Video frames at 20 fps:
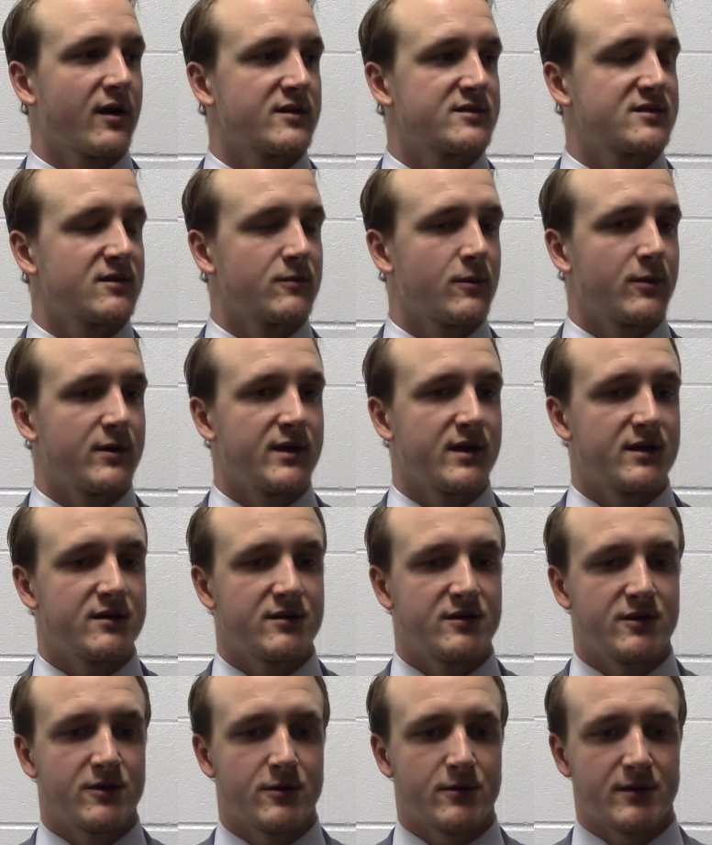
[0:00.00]
us on what we need to
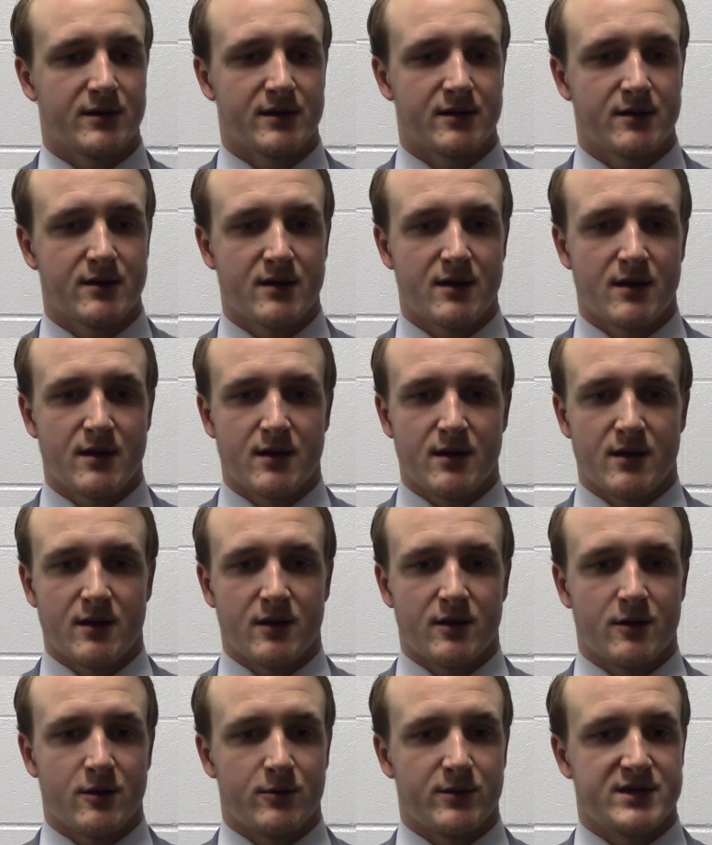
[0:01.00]
do, and
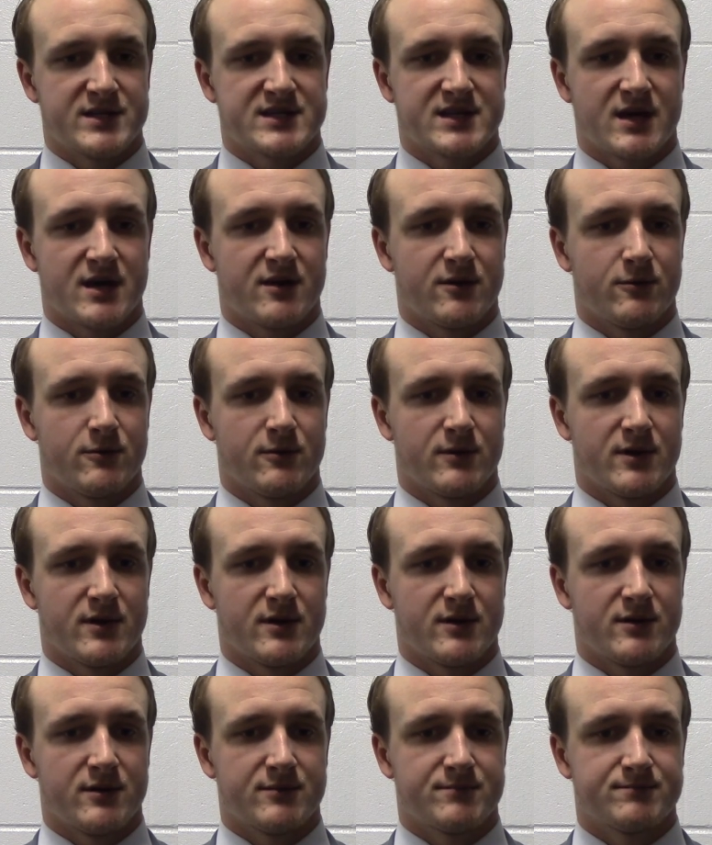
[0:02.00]
you know we just got to
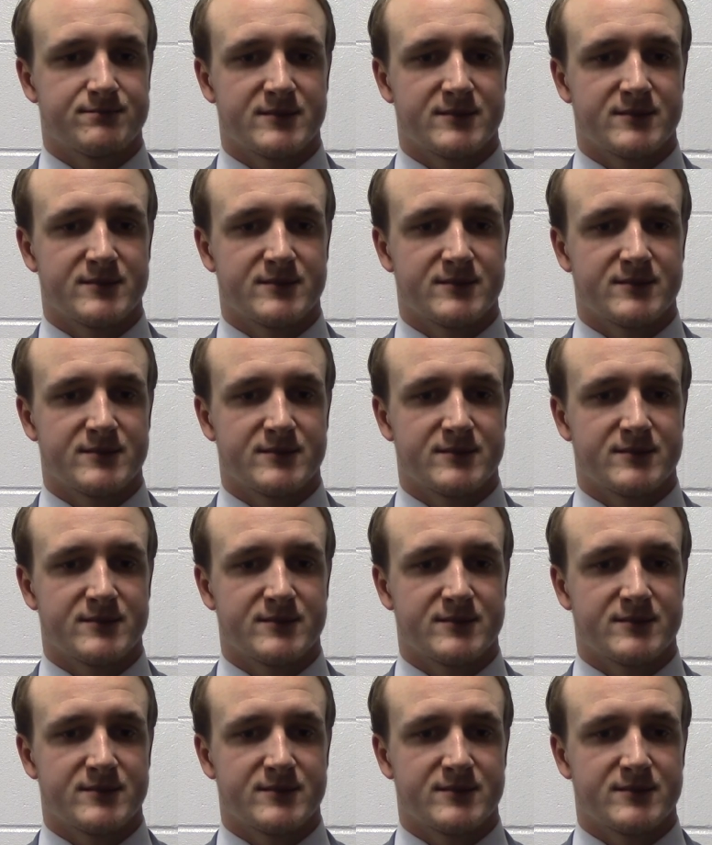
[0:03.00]
uh,